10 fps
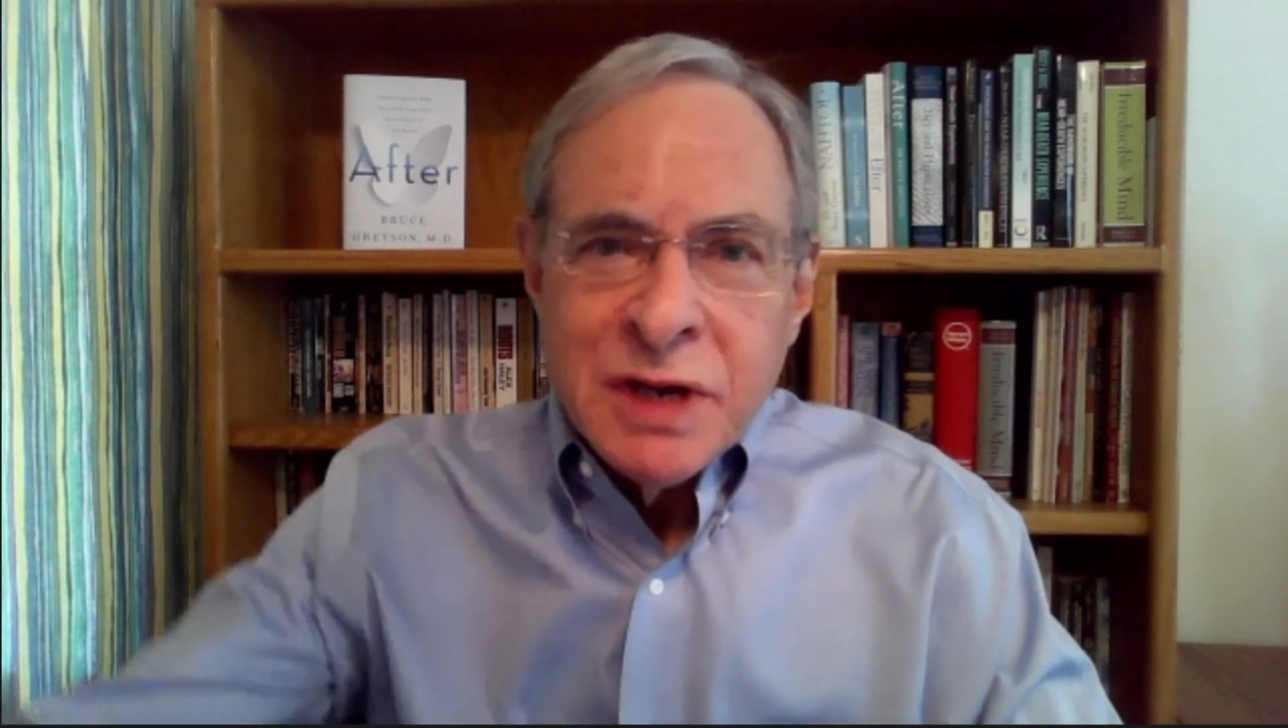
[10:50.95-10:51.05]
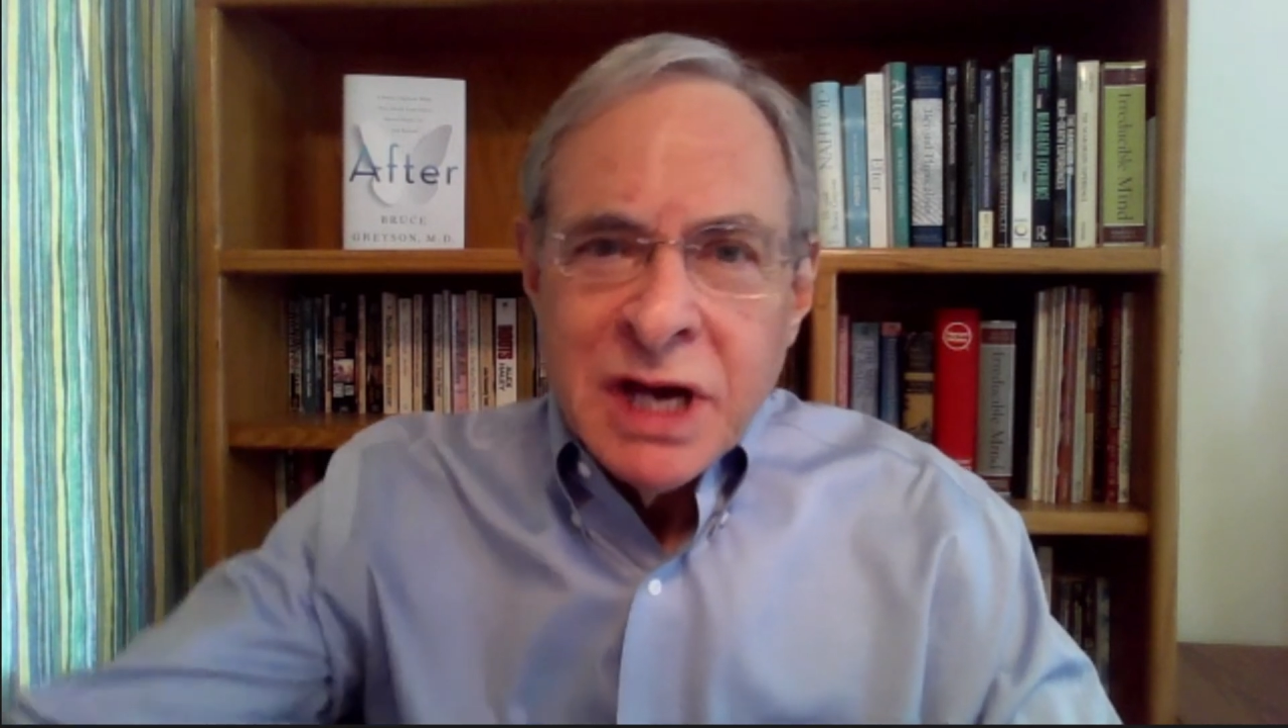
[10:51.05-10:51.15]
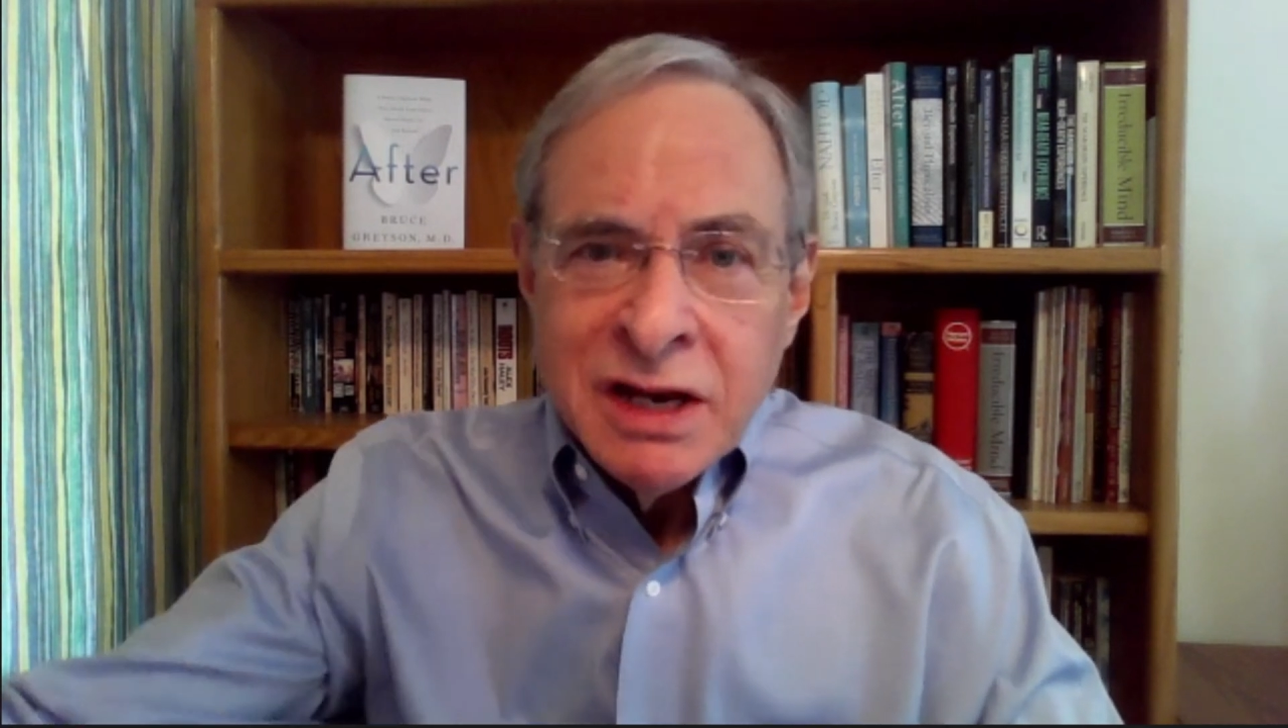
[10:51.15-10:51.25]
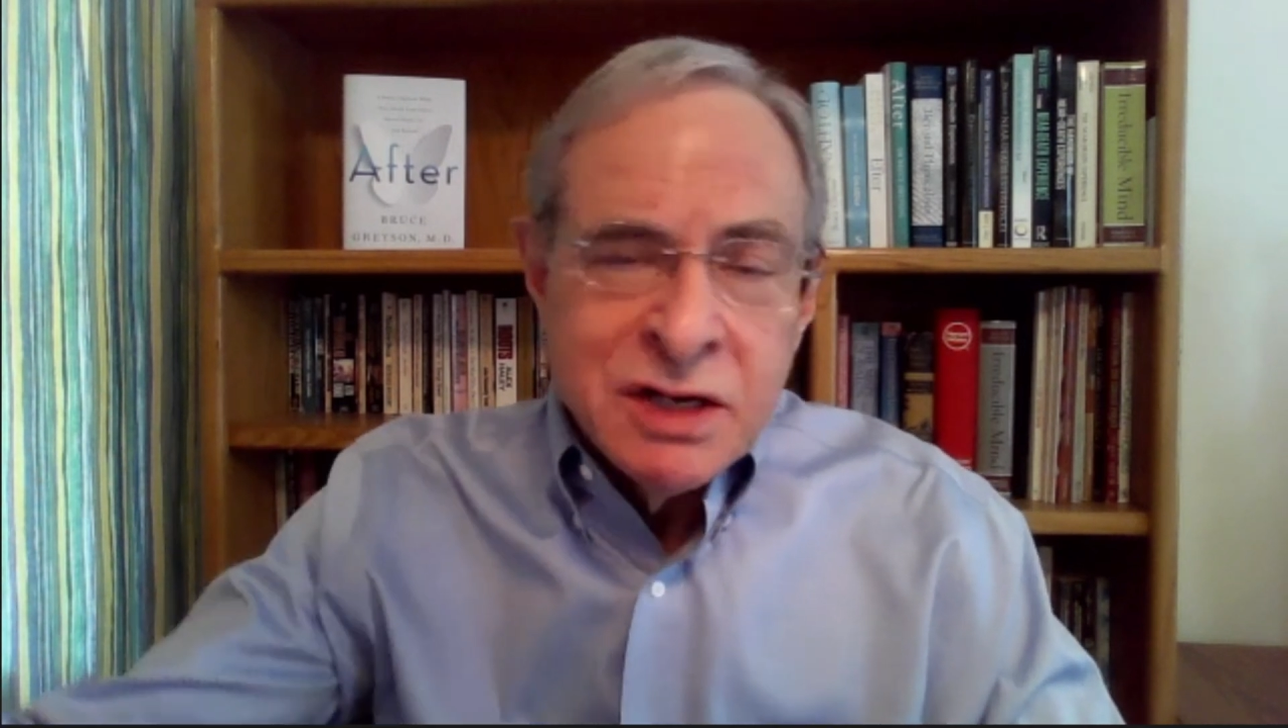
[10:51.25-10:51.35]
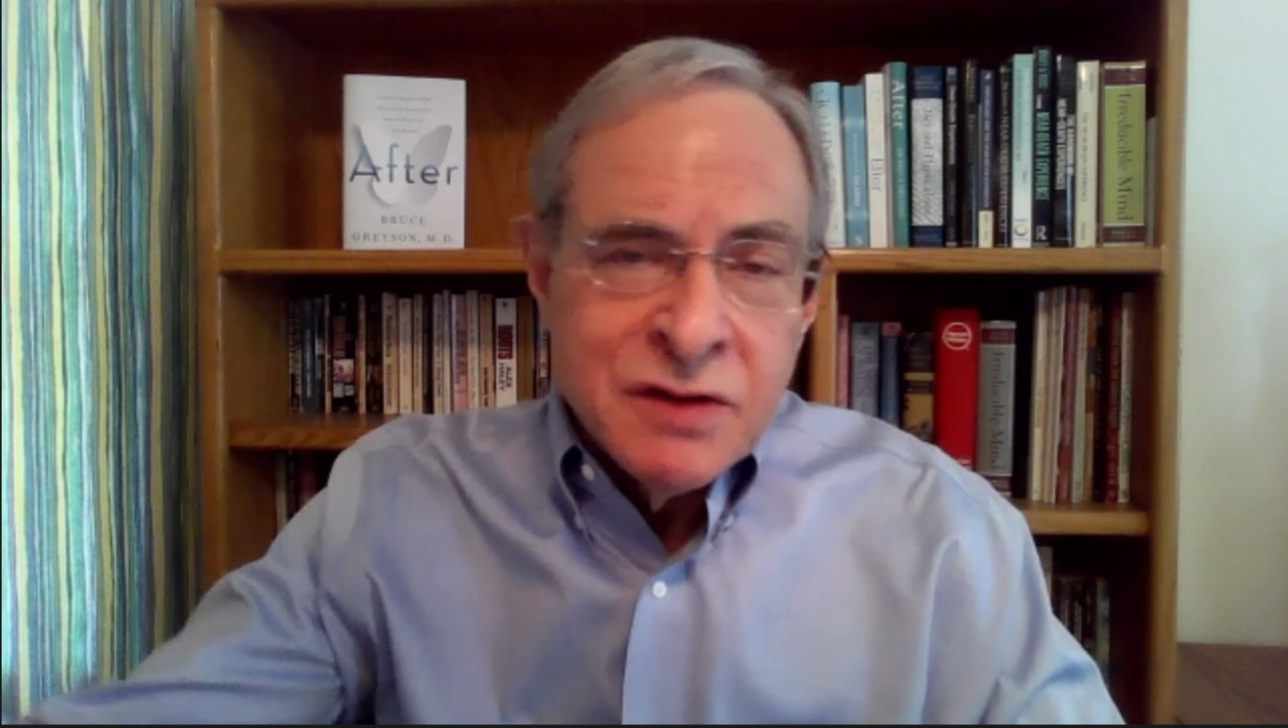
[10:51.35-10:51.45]
at
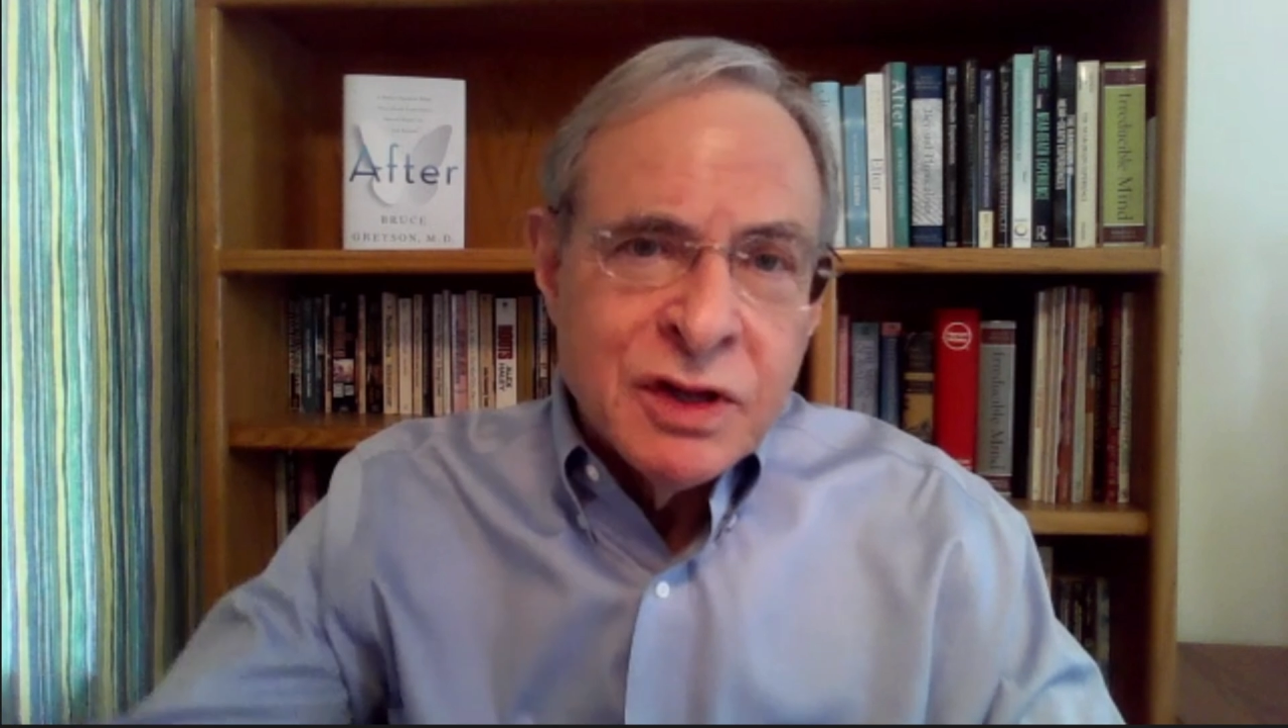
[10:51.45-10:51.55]
a distant